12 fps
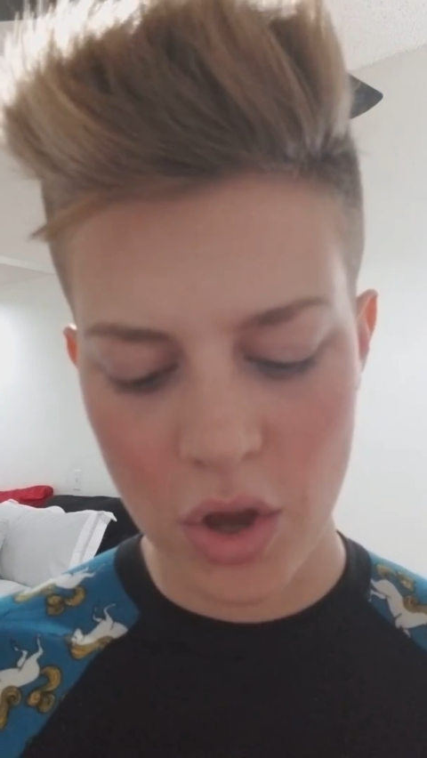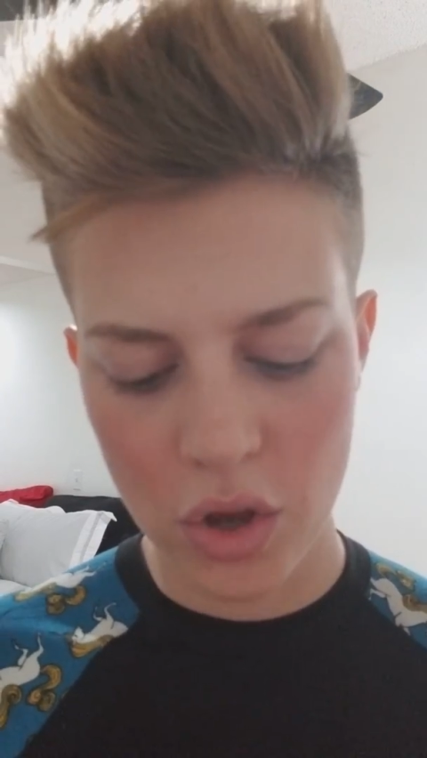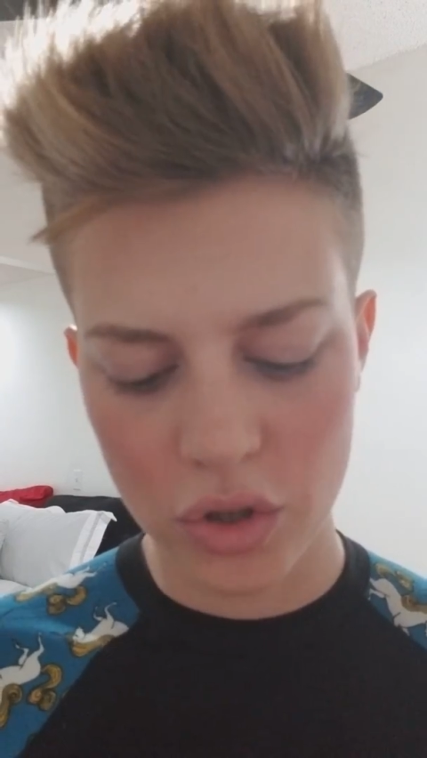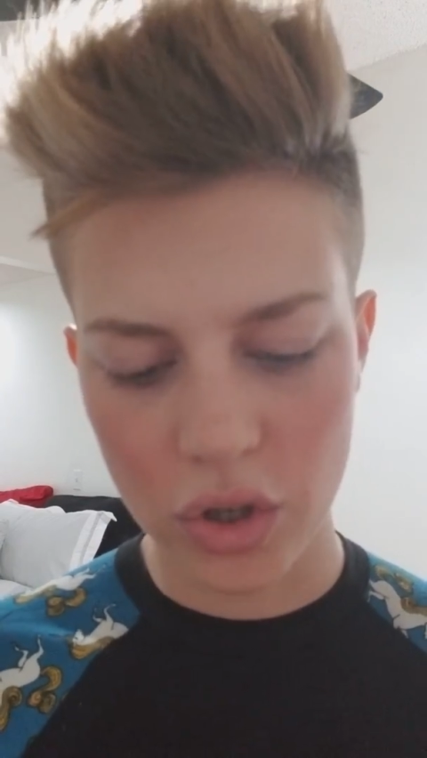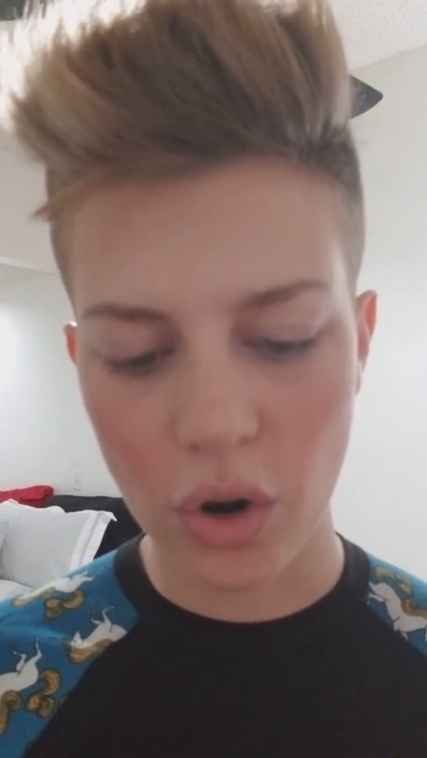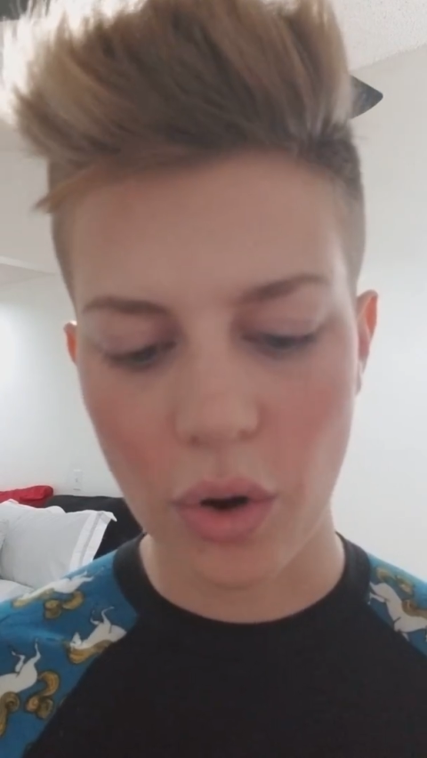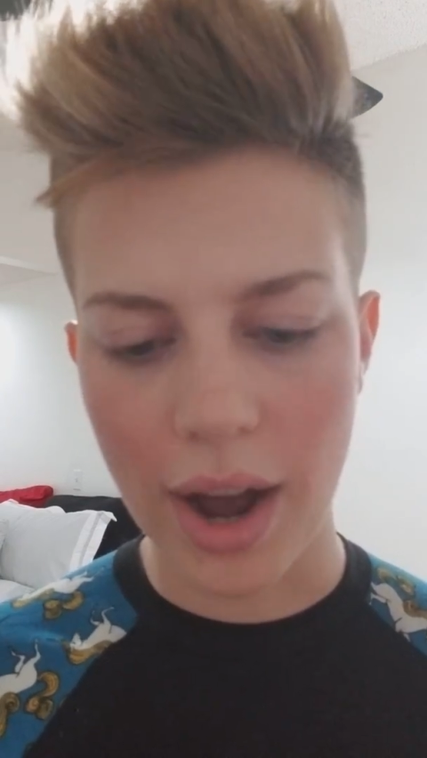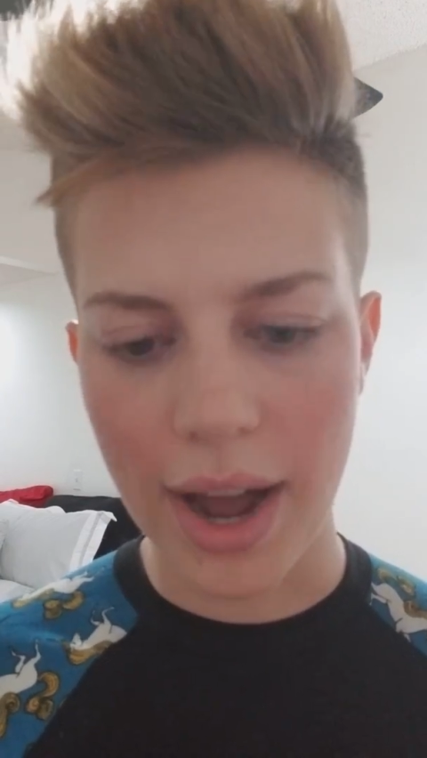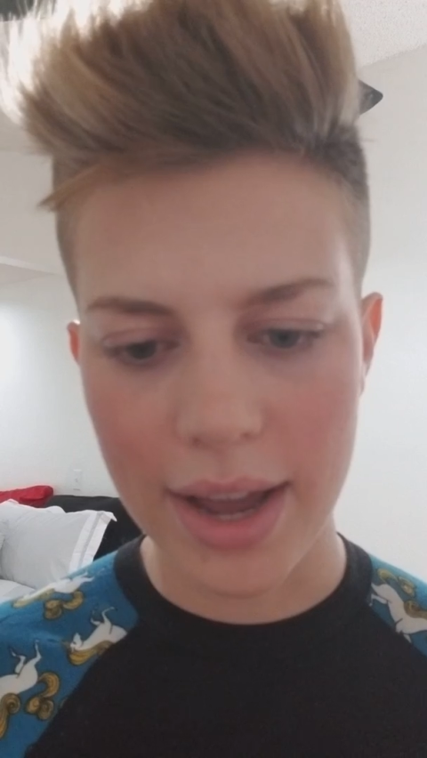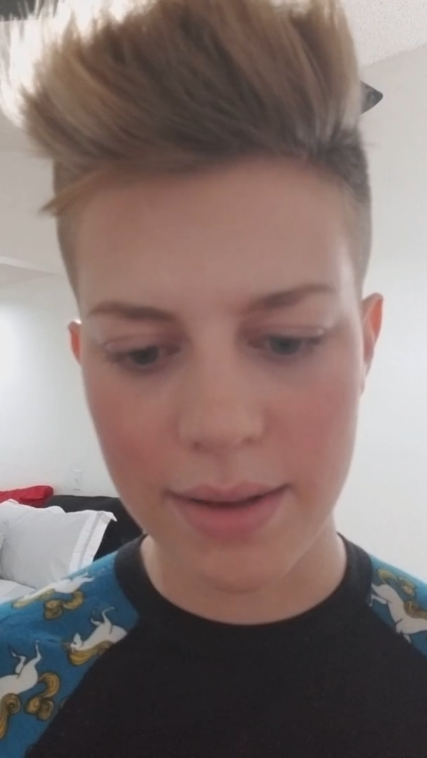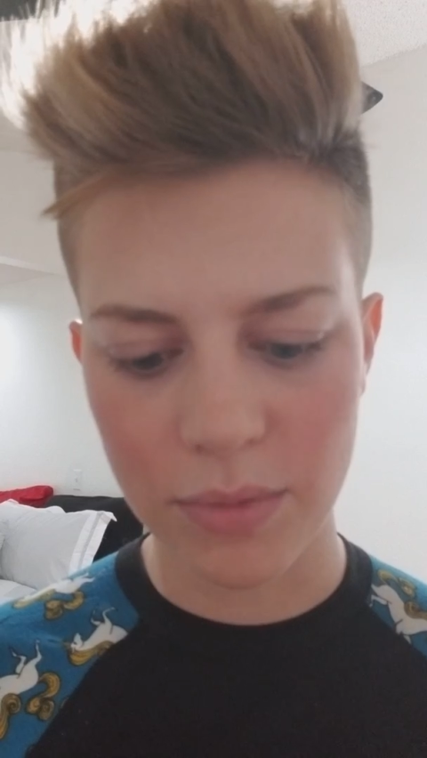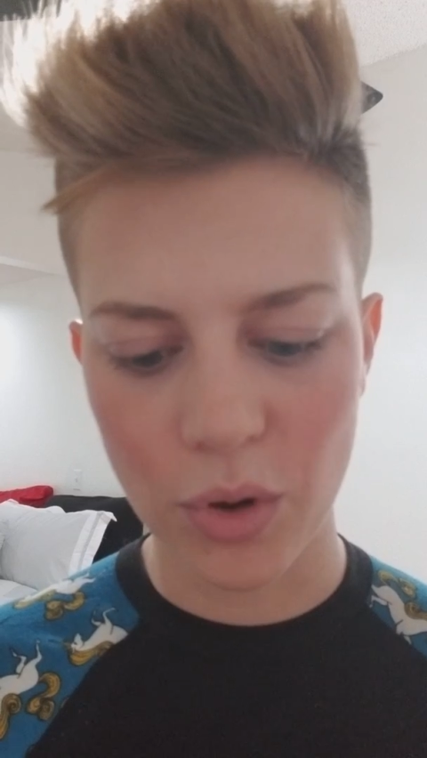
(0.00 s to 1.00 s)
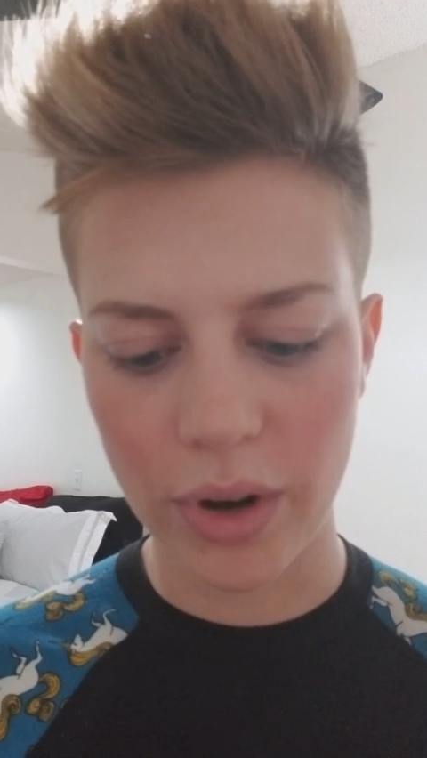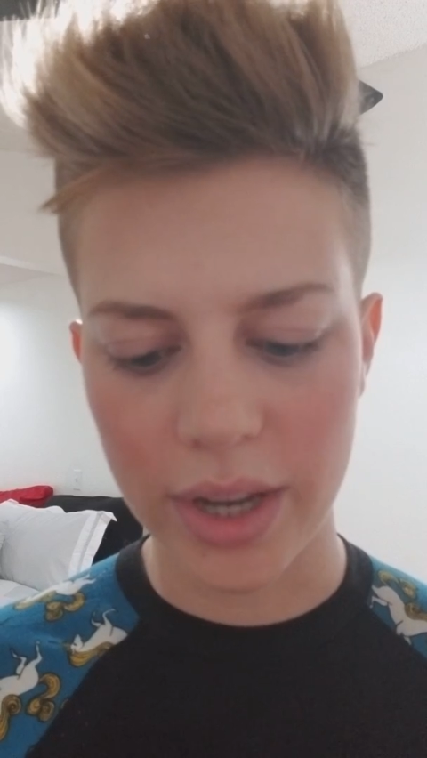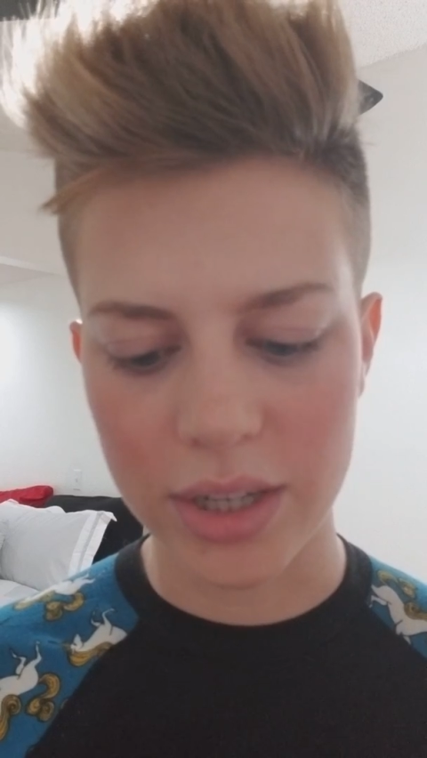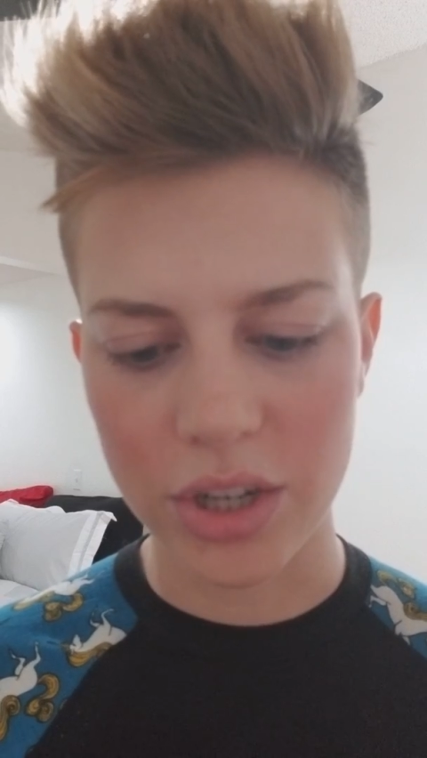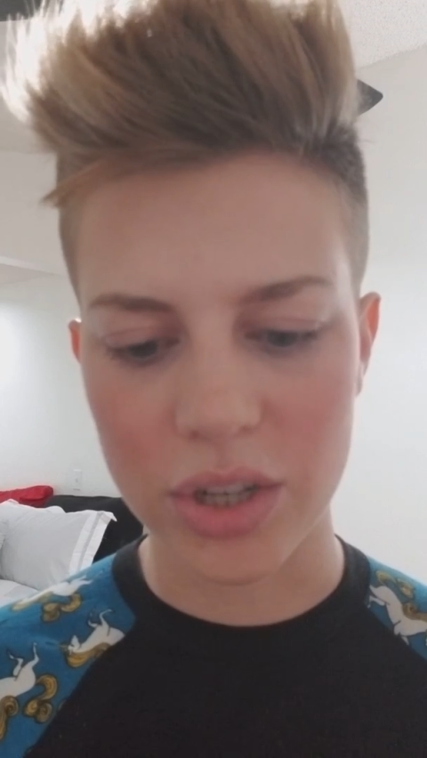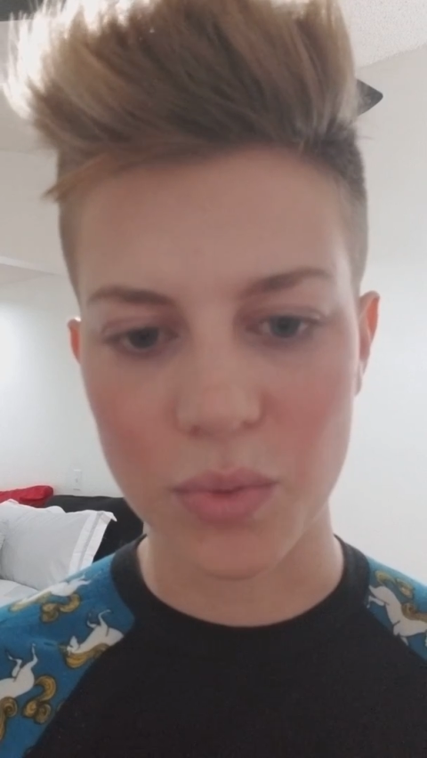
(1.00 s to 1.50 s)
So I am going
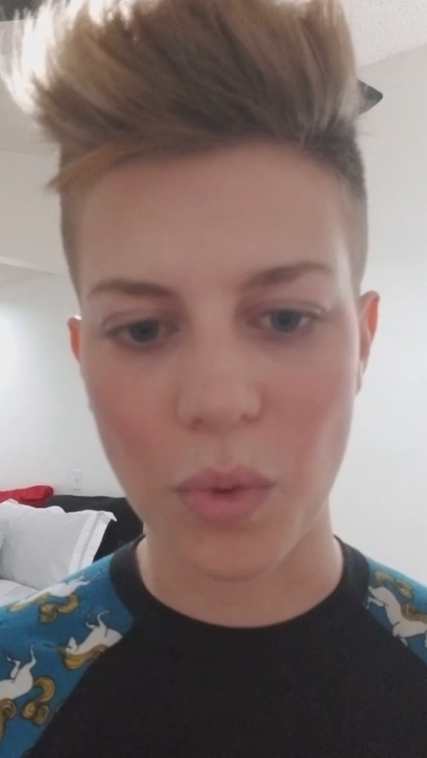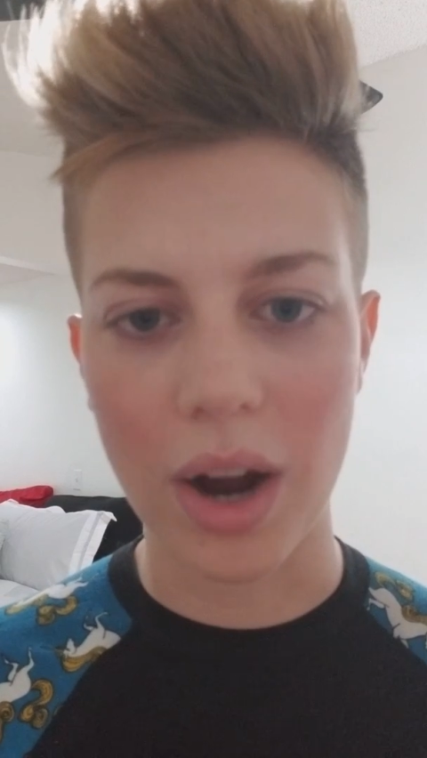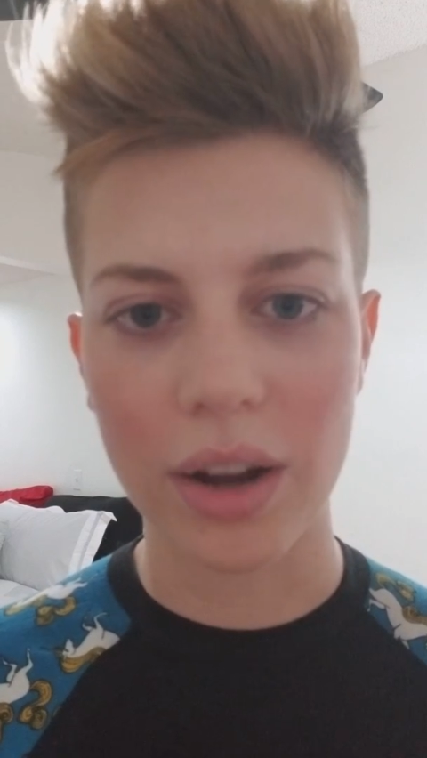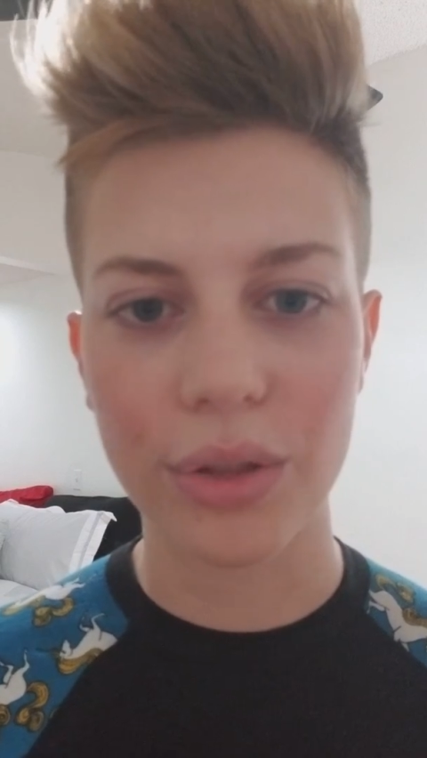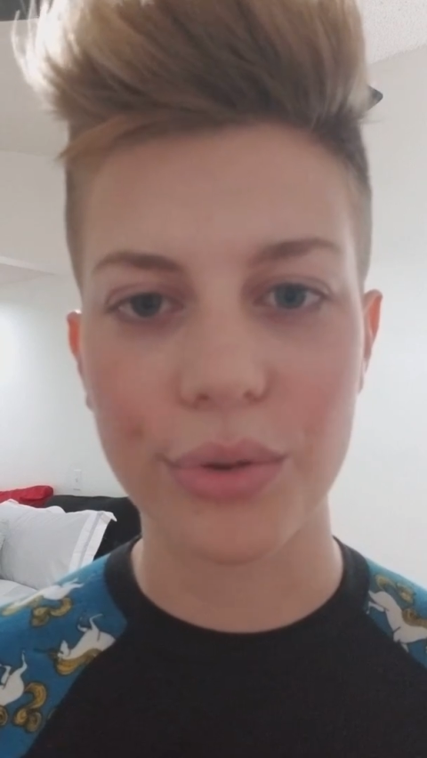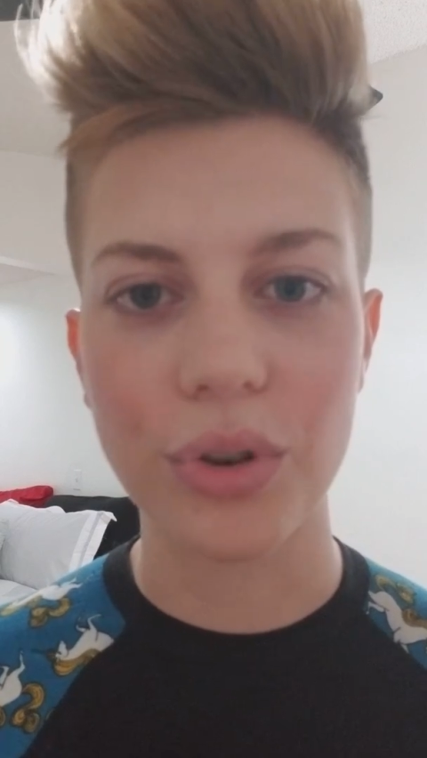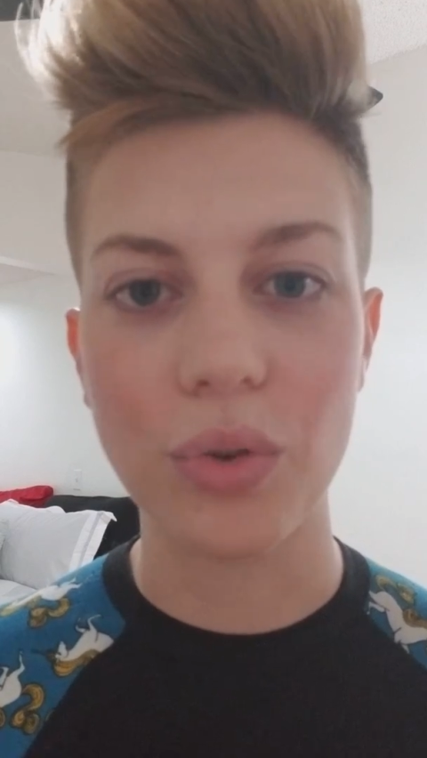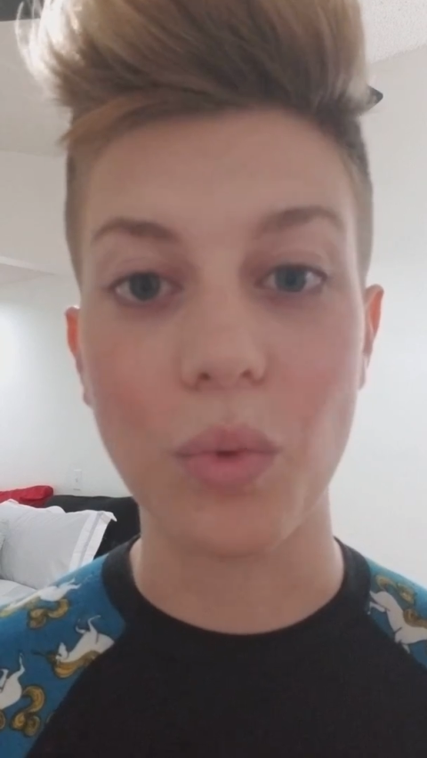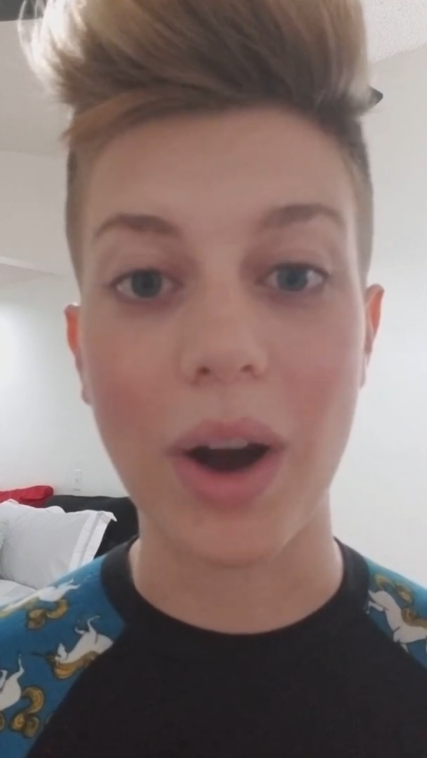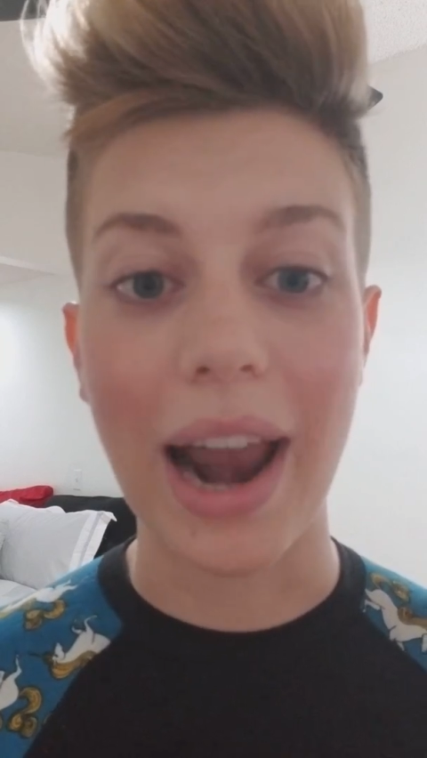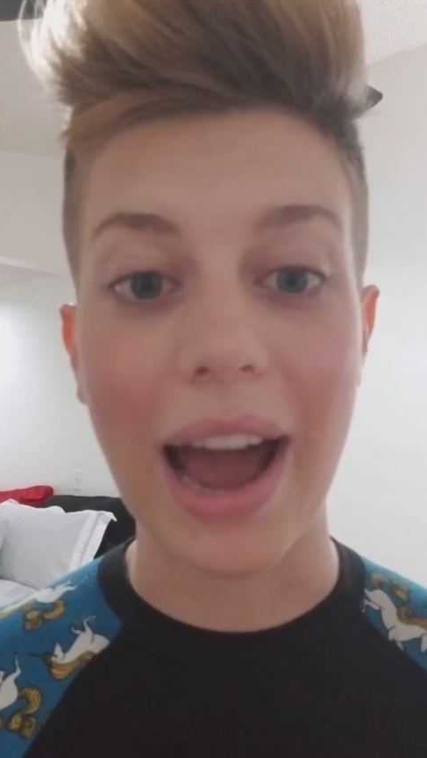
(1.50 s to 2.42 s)
to just walk through what